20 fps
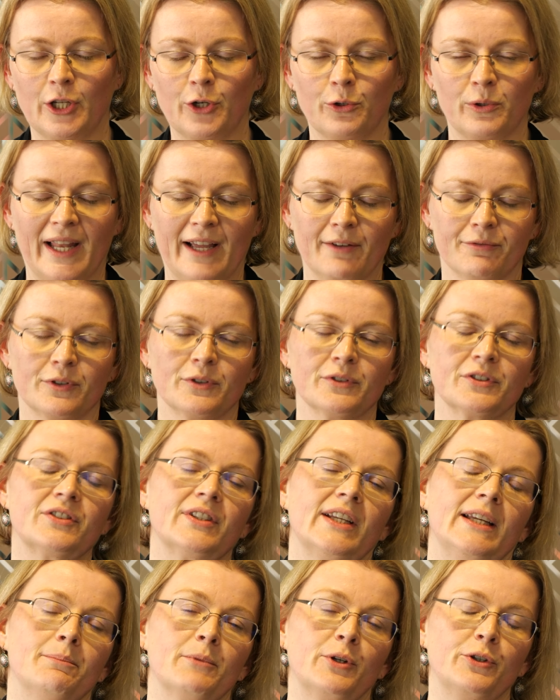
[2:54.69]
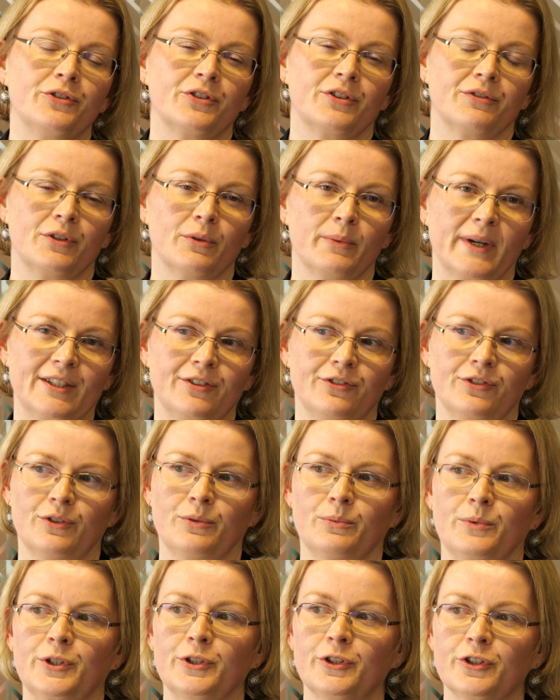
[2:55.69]
low levels in most of the
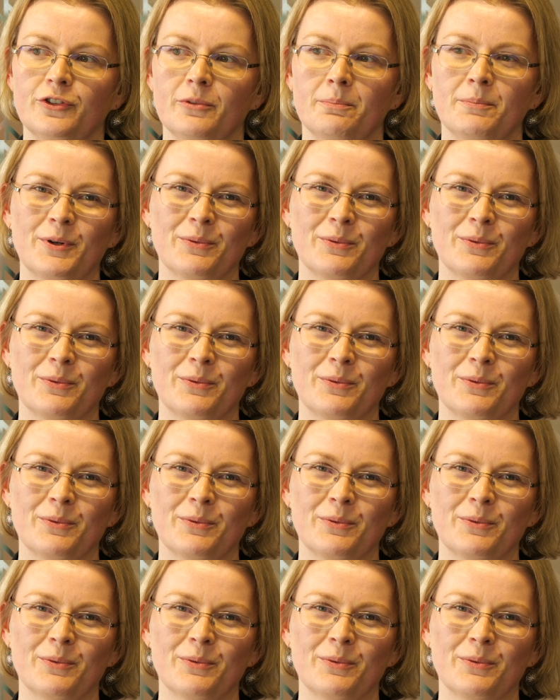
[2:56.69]
Western world,